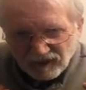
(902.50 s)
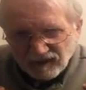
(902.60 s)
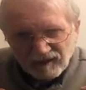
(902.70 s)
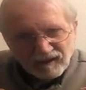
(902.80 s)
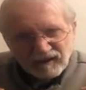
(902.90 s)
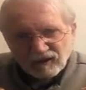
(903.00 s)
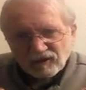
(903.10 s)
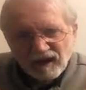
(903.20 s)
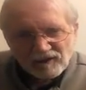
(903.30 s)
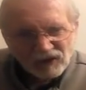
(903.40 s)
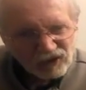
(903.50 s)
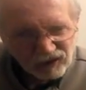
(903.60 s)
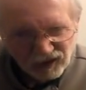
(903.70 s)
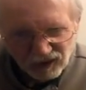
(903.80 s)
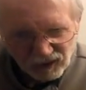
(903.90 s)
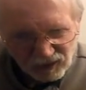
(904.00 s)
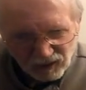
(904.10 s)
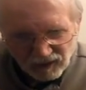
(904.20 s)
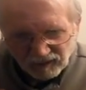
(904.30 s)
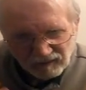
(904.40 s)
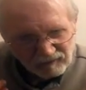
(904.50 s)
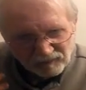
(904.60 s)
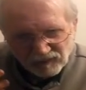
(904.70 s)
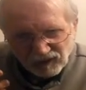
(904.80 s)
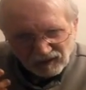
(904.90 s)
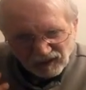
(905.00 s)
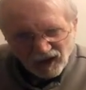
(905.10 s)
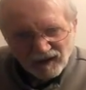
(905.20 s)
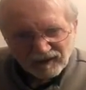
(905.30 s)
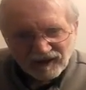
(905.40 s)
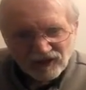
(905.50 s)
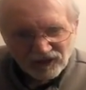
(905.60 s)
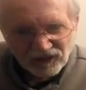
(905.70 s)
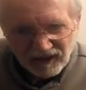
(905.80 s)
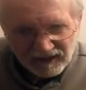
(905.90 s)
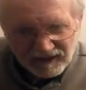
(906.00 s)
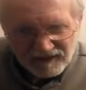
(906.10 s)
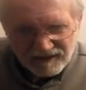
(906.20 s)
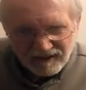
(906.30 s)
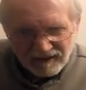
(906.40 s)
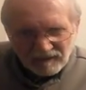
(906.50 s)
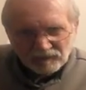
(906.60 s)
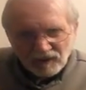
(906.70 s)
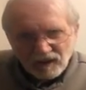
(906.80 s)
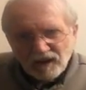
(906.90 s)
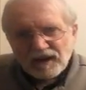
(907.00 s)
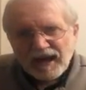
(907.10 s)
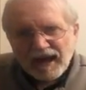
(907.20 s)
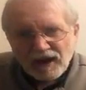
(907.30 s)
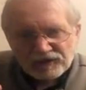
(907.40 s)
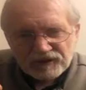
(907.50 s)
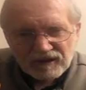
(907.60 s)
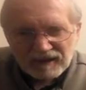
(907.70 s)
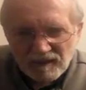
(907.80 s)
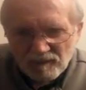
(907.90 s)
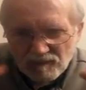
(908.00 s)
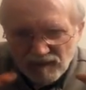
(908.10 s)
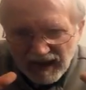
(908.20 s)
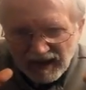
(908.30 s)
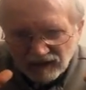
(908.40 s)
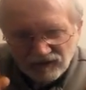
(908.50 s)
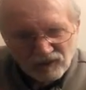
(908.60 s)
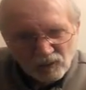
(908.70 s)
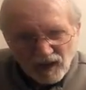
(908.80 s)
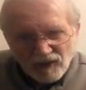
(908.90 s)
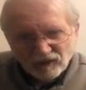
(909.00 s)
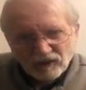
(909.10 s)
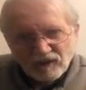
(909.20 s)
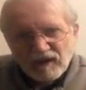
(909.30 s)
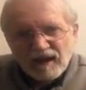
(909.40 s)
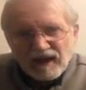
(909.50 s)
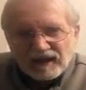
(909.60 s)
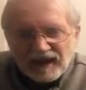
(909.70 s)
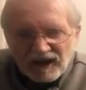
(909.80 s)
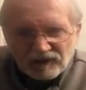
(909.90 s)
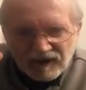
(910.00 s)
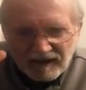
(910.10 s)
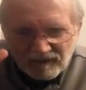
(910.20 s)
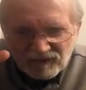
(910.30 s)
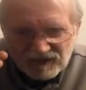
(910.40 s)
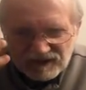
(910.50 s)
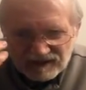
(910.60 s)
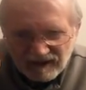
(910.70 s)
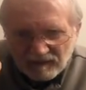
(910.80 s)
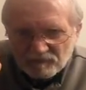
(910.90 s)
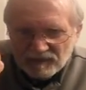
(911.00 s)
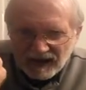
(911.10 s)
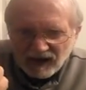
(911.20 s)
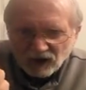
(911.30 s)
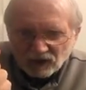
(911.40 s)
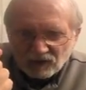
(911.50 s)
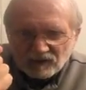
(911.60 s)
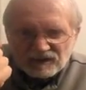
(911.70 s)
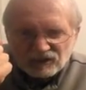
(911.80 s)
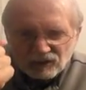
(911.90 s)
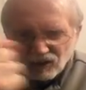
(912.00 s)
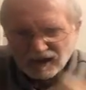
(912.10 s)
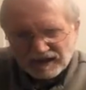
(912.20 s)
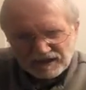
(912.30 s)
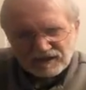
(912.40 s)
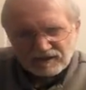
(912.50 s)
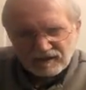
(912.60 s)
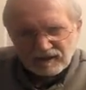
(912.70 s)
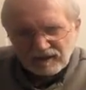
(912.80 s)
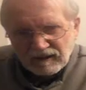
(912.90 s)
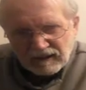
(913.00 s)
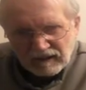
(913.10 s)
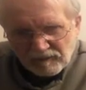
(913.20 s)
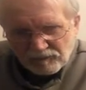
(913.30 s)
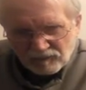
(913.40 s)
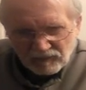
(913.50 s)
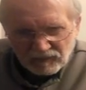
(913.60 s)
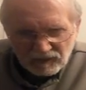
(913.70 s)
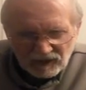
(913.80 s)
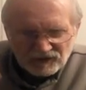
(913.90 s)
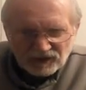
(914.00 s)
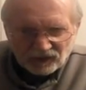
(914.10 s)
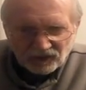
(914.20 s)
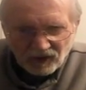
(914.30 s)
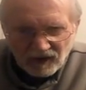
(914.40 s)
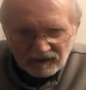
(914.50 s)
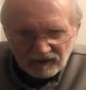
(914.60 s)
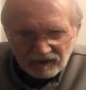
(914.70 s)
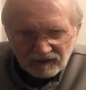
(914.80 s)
that don't have a clue on godly things, on how to command the weather and how to have the same power as Christ. Here's a thought.